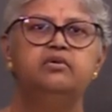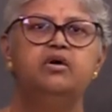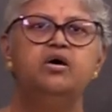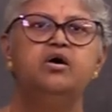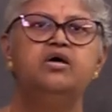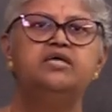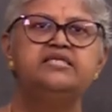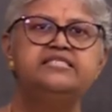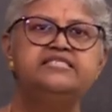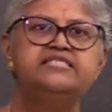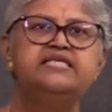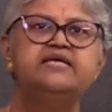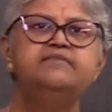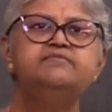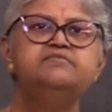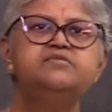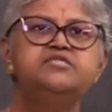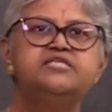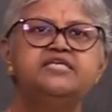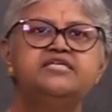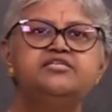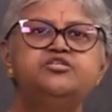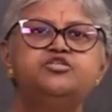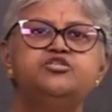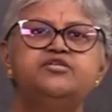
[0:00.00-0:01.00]
on some
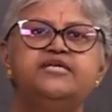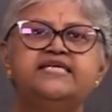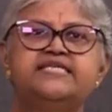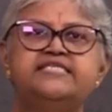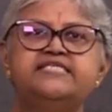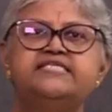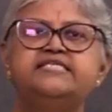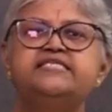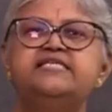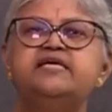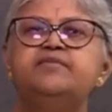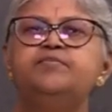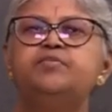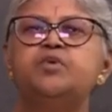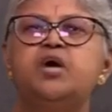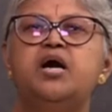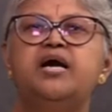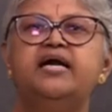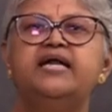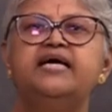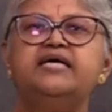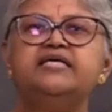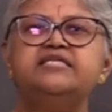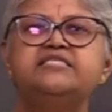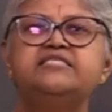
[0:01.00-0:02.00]
such necessity
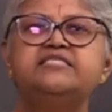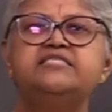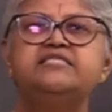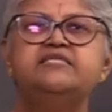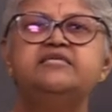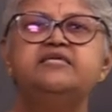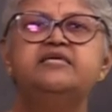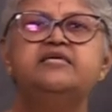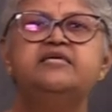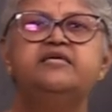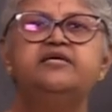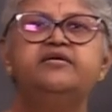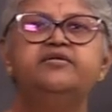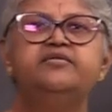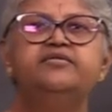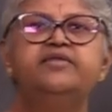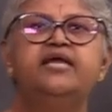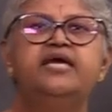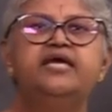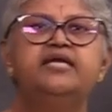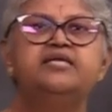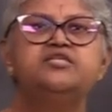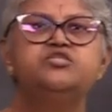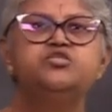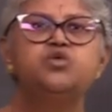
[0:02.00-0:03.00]
products,
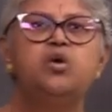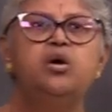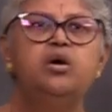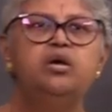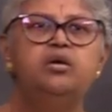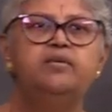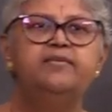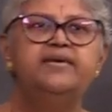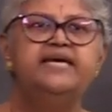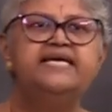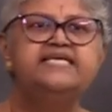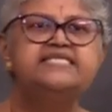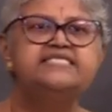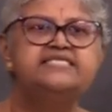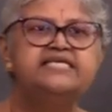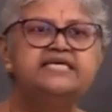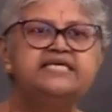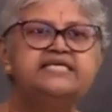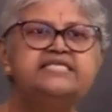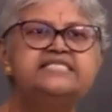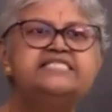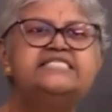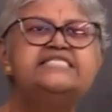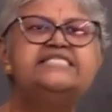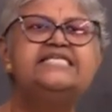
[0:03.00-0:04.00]
there is always
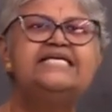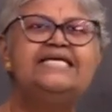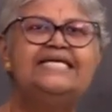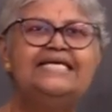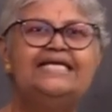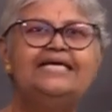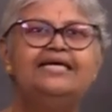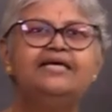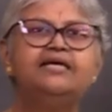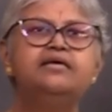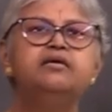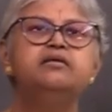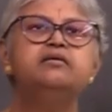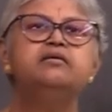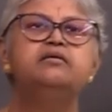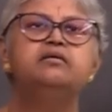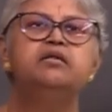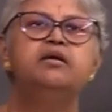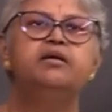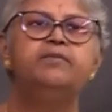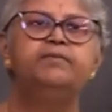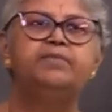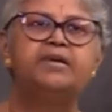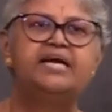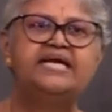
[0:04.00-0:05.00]
a ceiling,
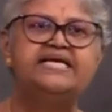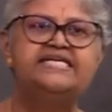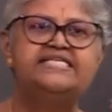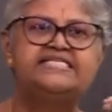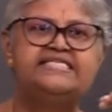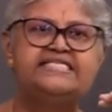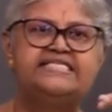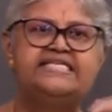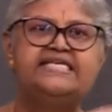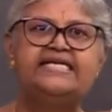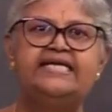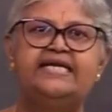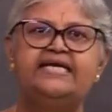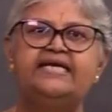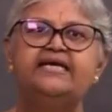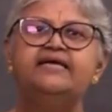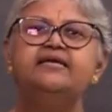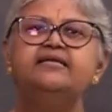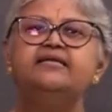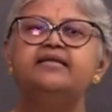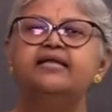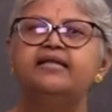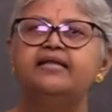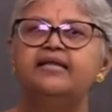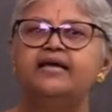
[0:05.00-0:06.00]
price
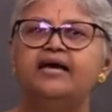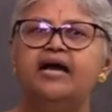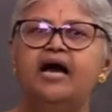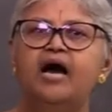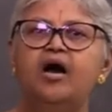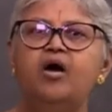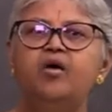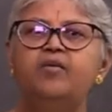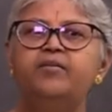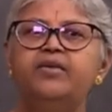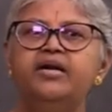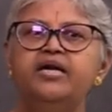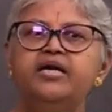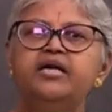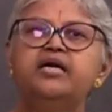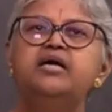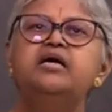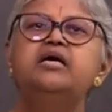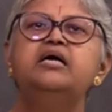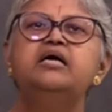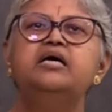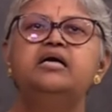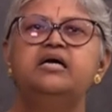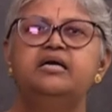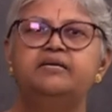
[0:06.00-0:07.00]
ceiling that the government
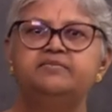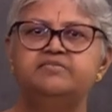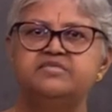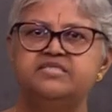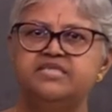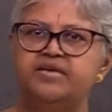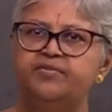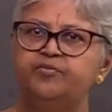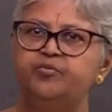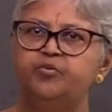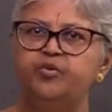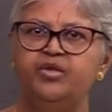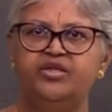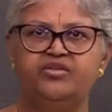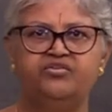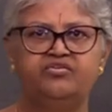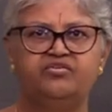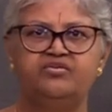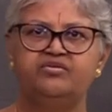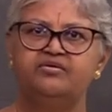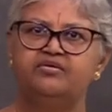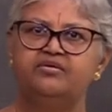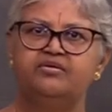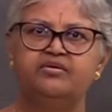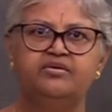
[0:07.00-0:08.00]
comes up
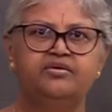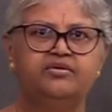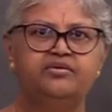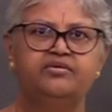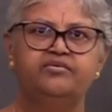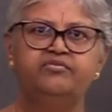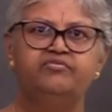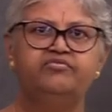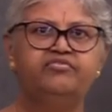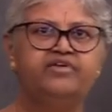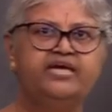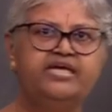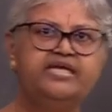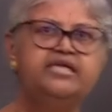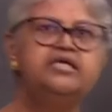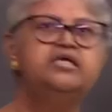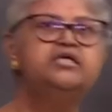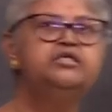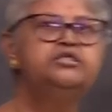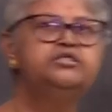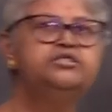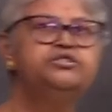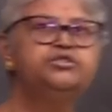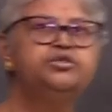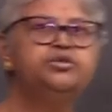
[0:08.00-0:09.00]
with,
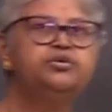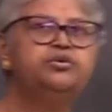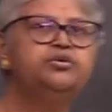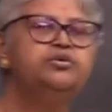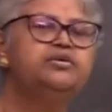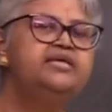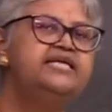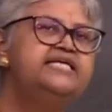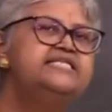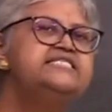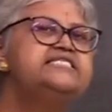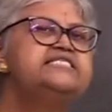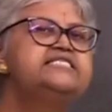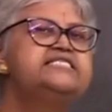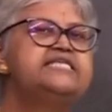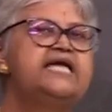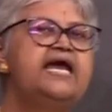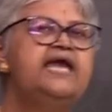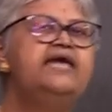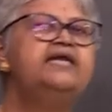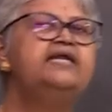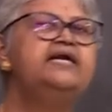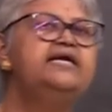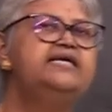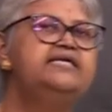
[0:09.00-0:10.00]
right? So let's
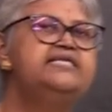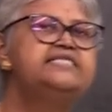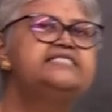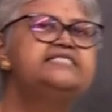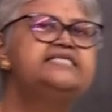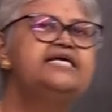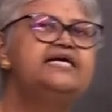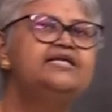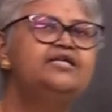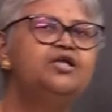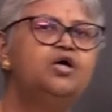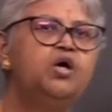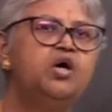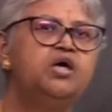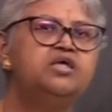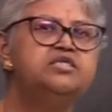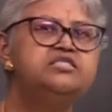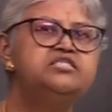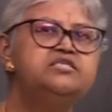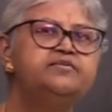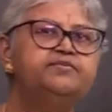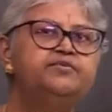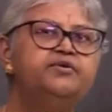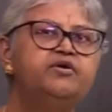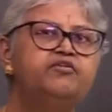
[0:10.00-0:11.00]
try and understand the
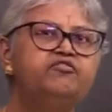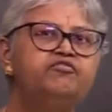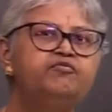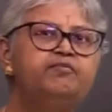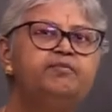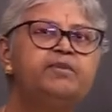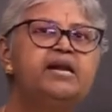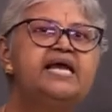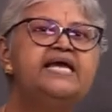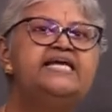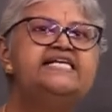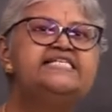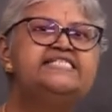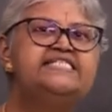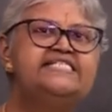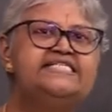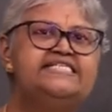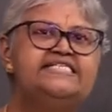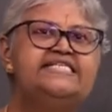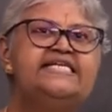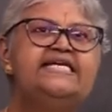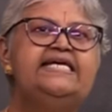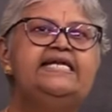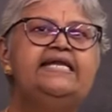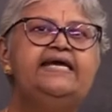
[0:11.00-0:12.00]
concept of price
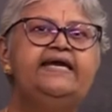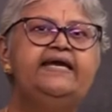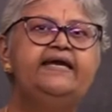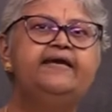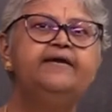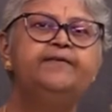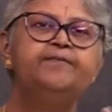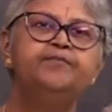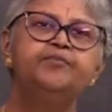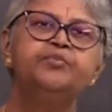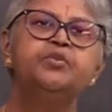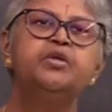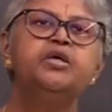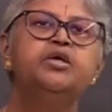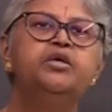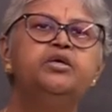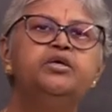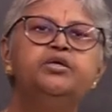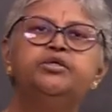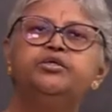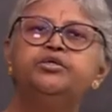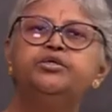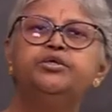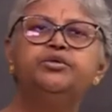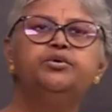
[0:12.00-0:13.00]
ceiling
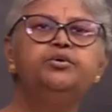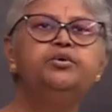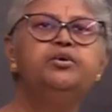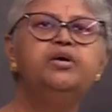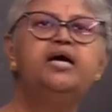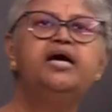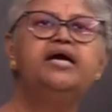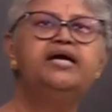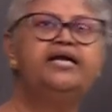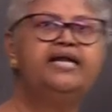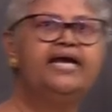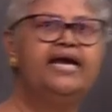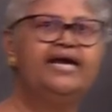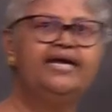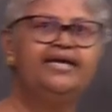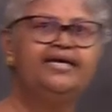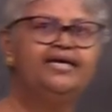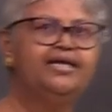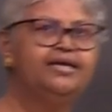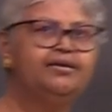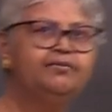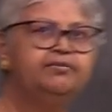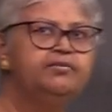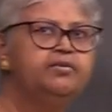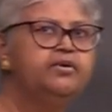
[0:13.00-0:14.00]
through a
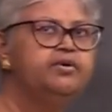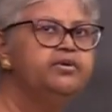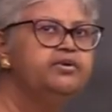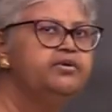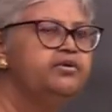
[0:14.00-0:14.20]
diagram,